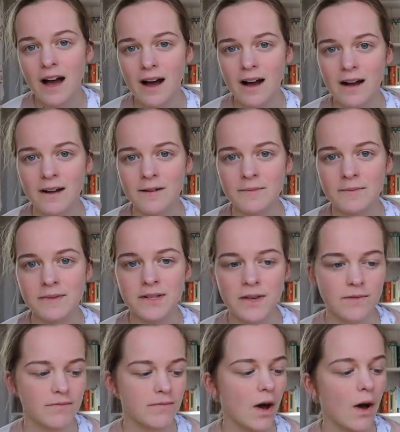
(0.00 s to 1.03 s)

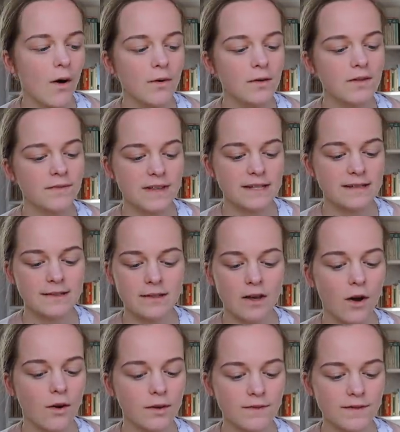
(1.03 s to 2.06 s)
So the whole
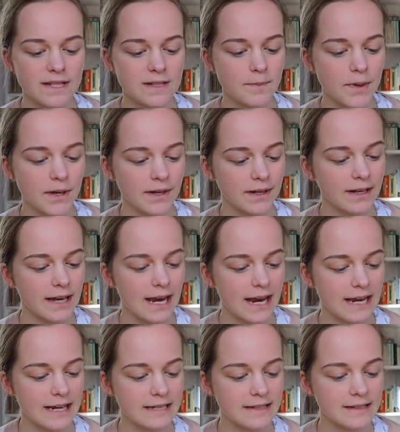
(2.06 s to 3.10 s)
of this book
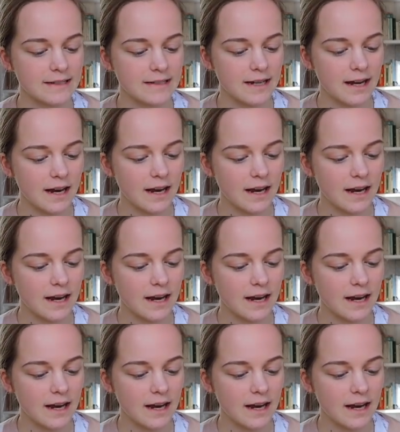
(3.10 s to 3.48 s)
is